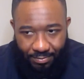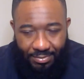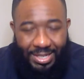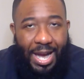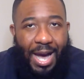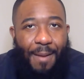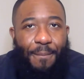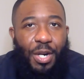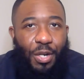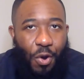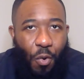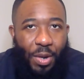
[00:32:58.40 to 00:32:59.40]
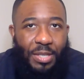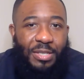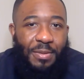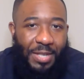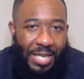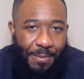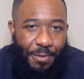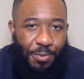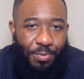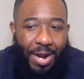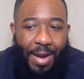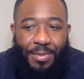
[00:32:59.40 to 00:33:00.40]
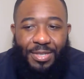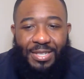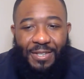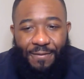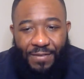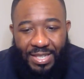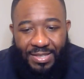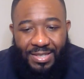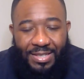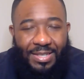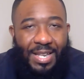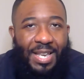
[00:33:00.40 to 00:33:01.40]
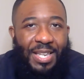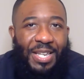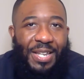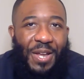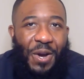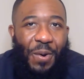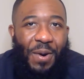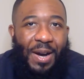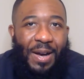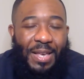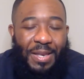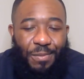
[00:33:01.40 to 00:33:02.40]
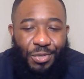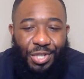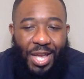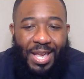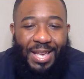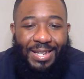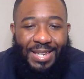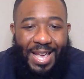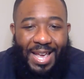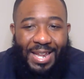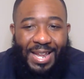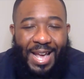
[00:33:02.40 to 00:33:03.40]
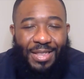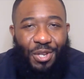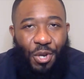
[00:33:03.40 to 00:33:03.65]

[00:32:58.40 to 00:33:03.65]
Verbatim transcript: Tom going to keep his promise. He visits, you know, uh, M J and Ned at the